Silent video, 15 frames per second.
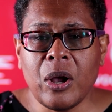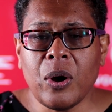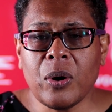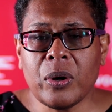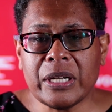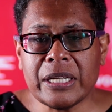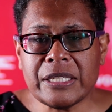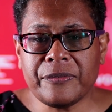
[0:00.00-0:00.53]

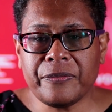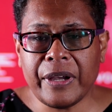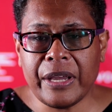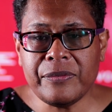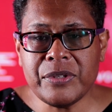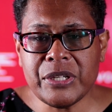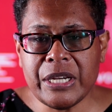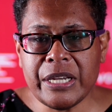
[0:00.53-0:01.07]
on its
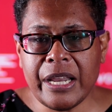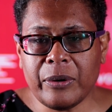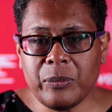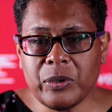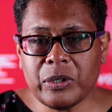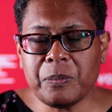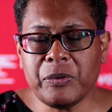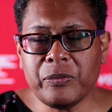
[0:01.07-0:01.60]
5G
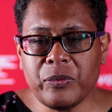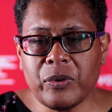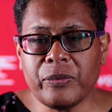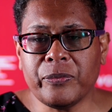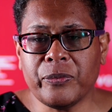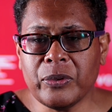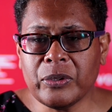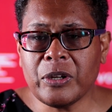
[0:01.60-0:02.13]
network before
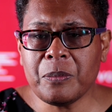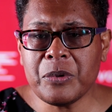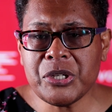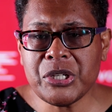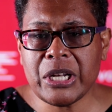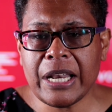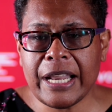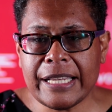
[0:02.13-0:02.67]
full
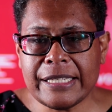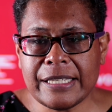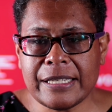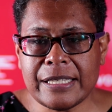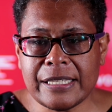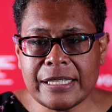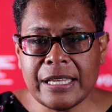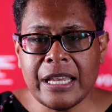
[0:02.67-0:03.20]
commercial
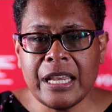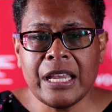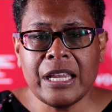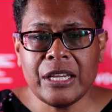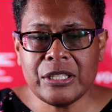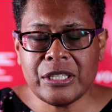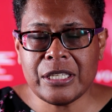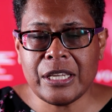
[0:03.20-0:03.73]
license
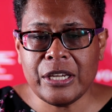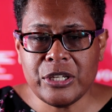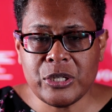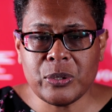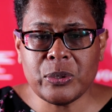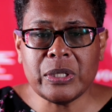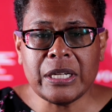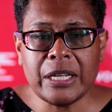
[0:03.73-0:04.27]
is
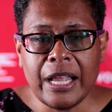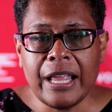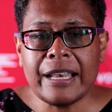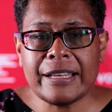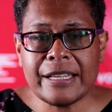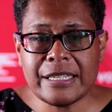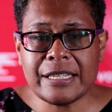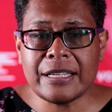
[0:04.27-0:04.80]
issued
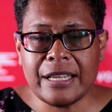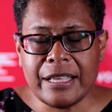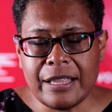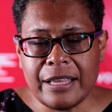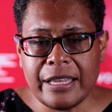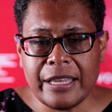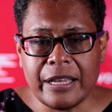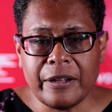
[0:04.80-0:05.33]
later in
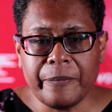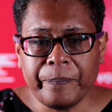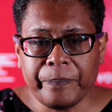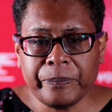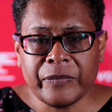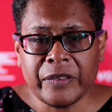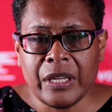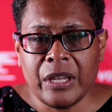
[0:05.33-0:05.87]
the year.
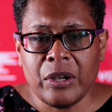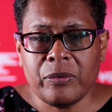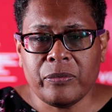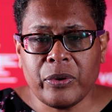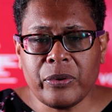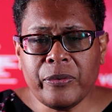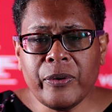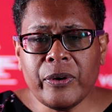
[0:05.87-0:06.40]

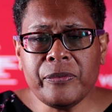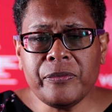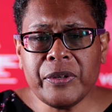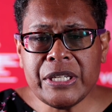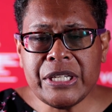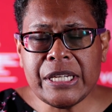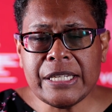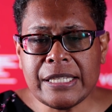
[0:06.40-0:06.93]
Vodafone
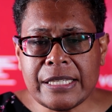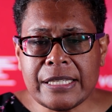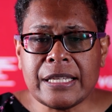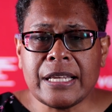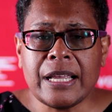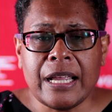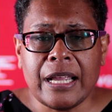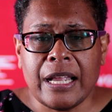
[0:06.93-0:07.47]
Fiji's
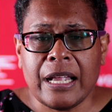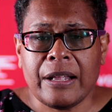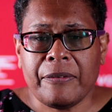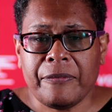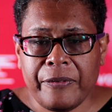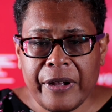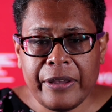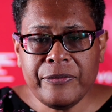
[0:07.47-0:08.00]

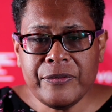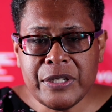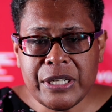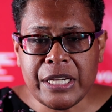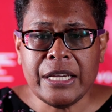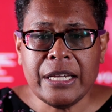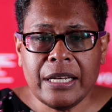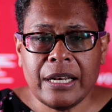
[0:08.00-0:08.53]

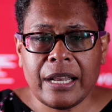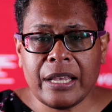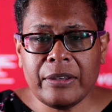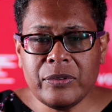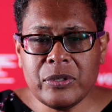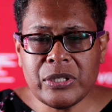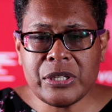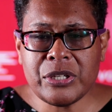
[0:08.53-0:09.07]
5G
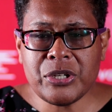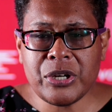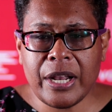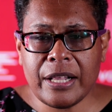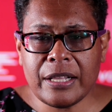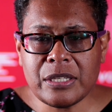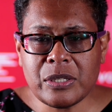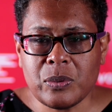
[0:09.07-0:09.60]
live user
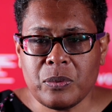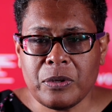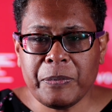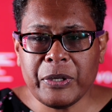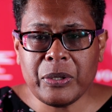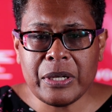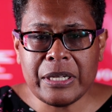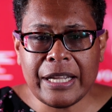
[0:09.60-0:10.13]
trials will
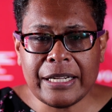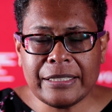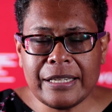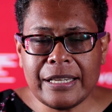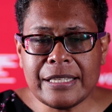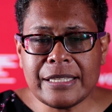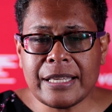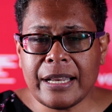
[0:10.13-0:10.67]
be
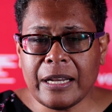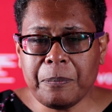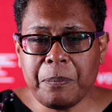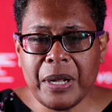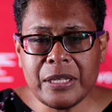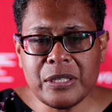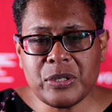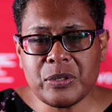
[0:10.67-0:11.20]
conducted in select
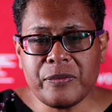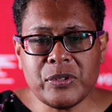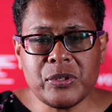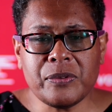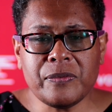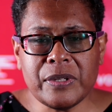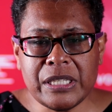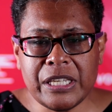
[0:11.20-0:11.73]
parts of
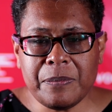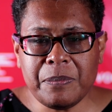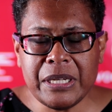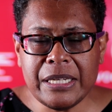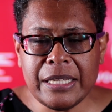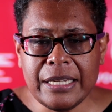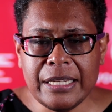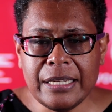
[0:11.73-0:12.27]
Suva
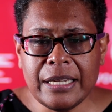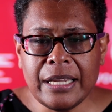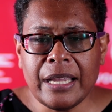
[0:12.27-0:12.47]
CBD